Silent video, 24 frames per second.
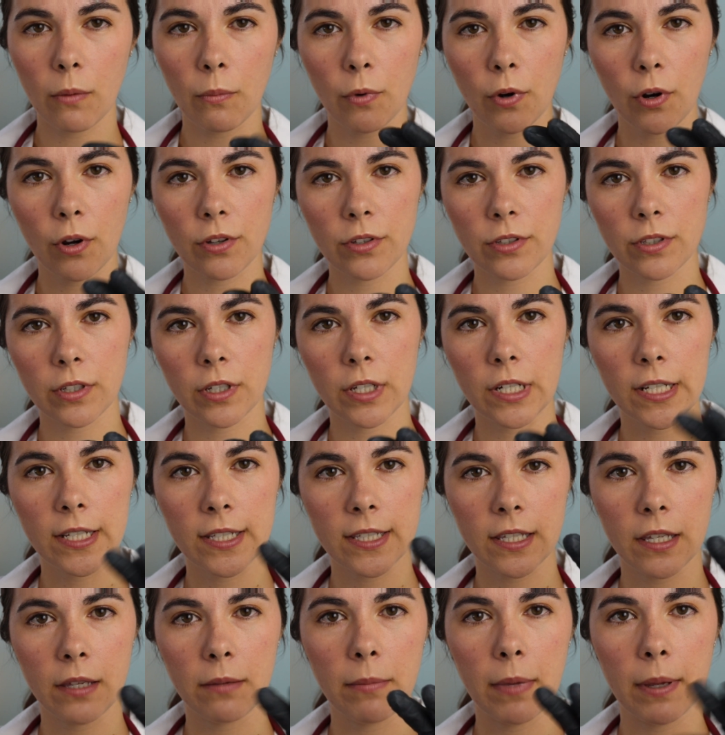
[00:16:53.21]
And we're also going
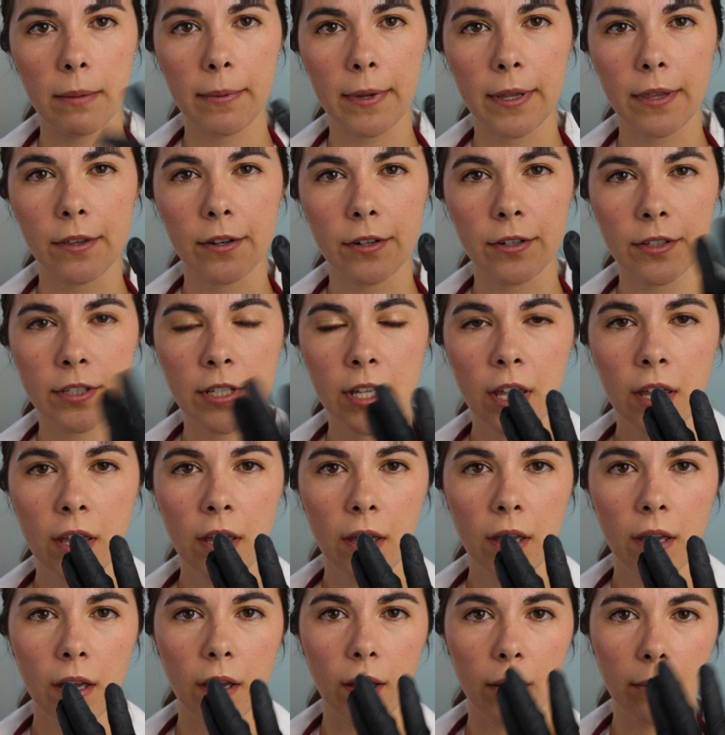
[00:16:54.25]
to see maybe there's
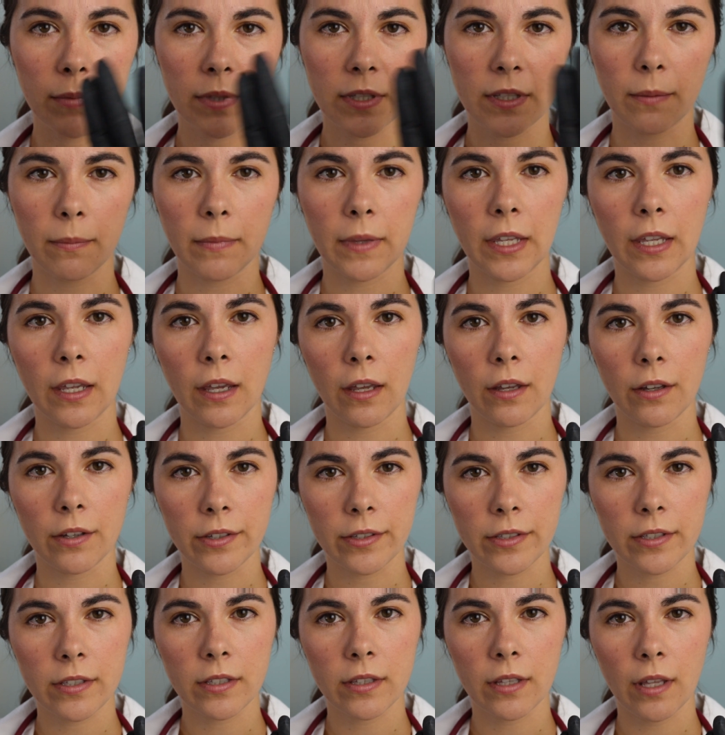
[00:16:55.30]
something
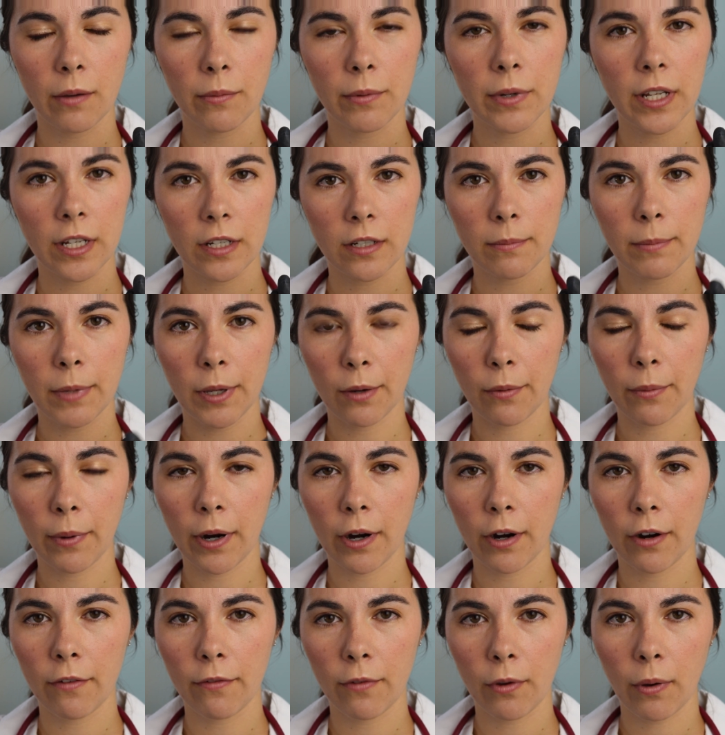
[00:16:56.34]
else that we need to be
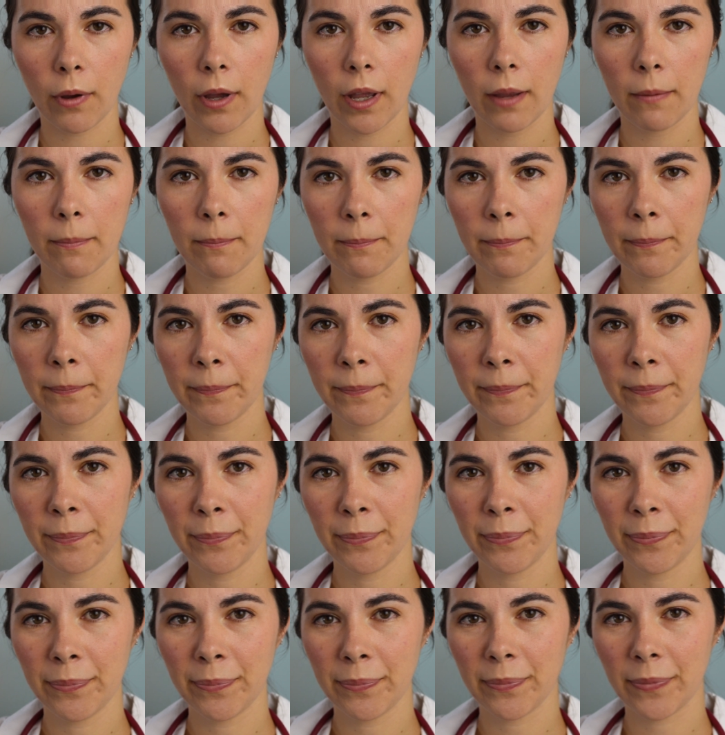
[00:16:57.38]
aware of, okay?
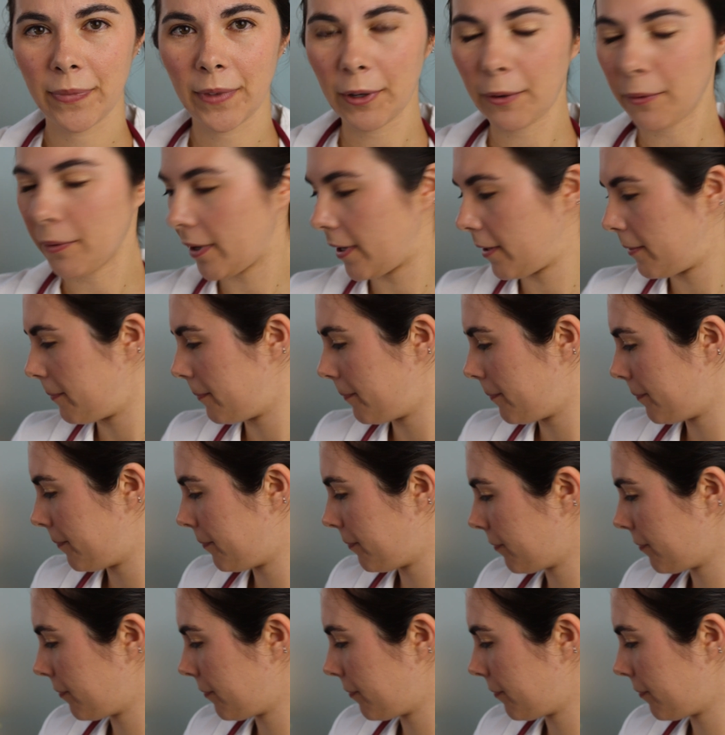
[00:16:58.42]
Okay.